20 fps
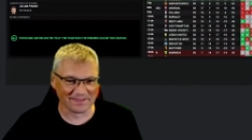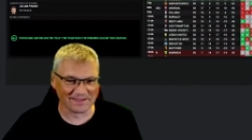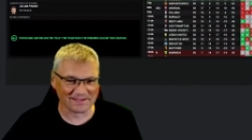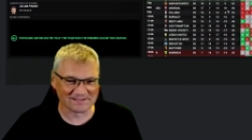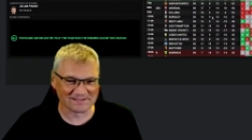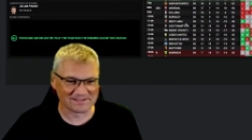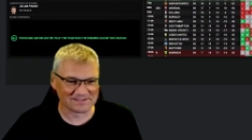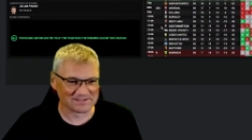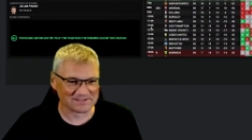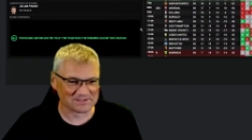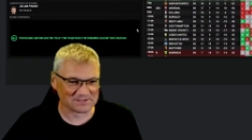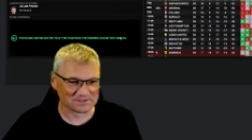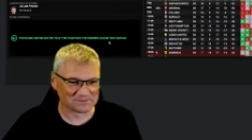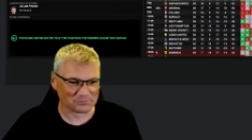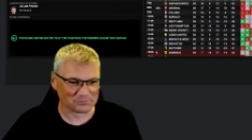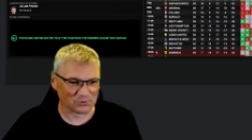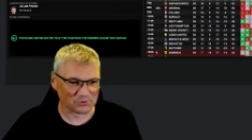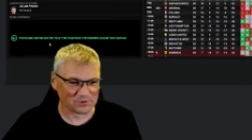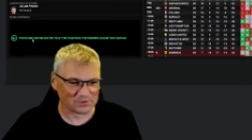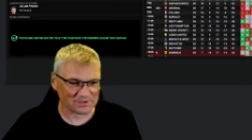this is
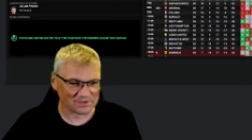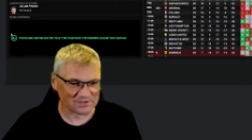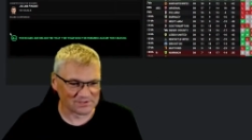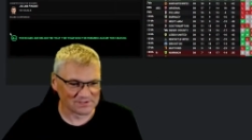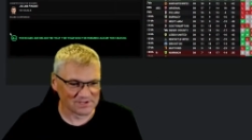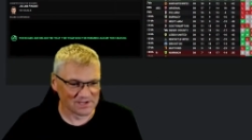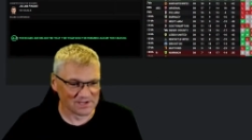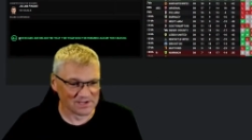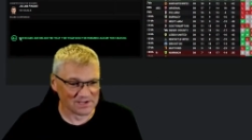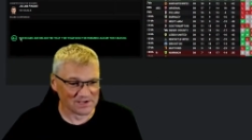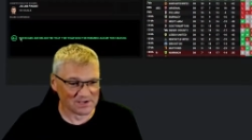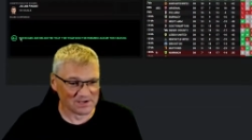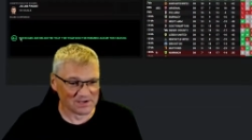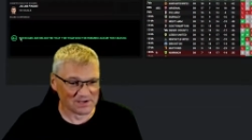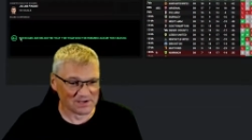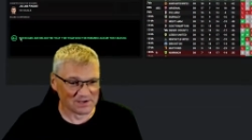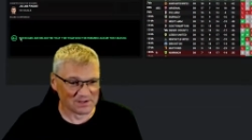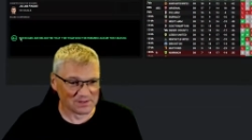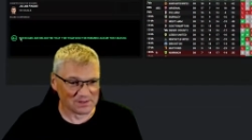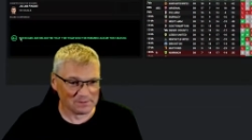just pointless.
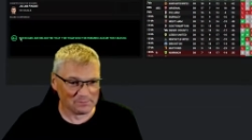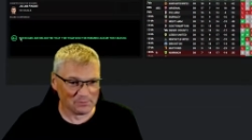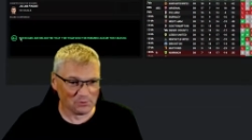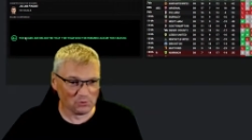The